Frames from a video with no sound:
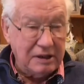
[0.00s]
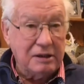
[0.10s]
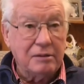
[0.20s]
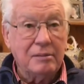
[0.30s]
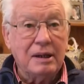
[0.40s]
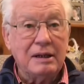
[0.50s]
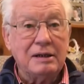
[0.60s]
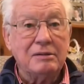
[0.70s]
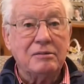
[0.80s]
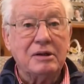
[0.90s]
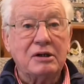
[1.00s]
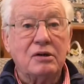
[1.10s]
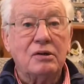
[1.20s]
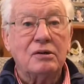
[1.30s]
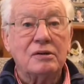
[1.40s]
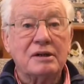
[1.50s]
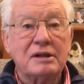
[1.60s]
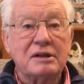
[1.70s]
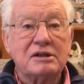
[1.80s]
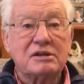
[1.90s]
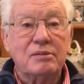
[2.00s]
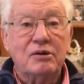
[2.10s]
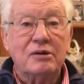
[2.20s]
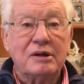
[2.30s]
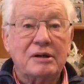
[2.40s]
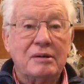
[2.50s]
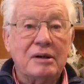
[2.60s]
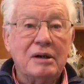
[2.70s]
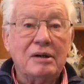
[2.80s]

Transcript: You may recall that this morning